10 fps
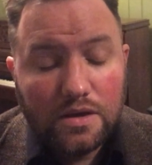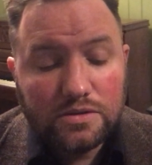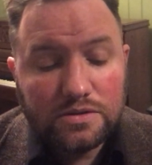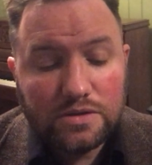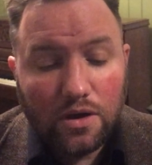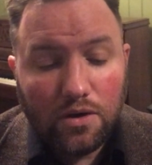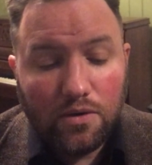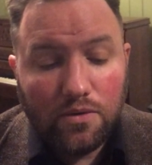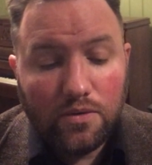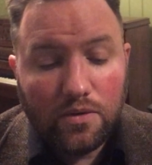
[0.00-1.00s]

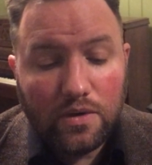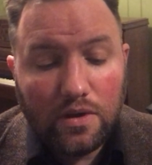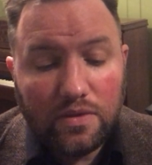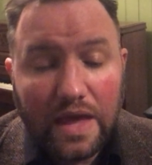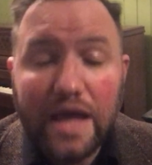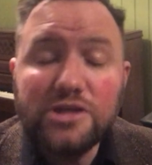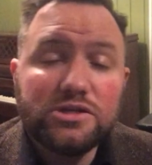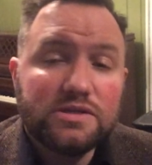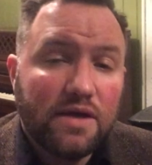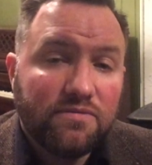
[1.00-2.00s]
So the
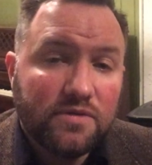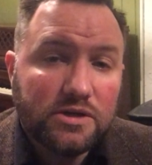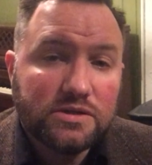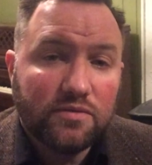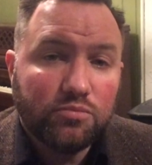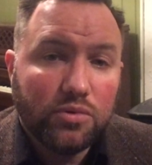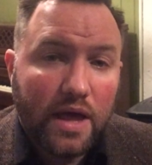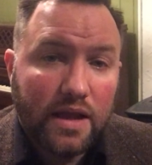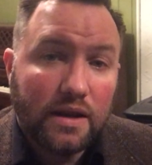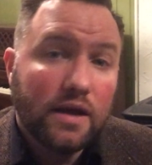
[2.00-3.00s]
ancient definition of planet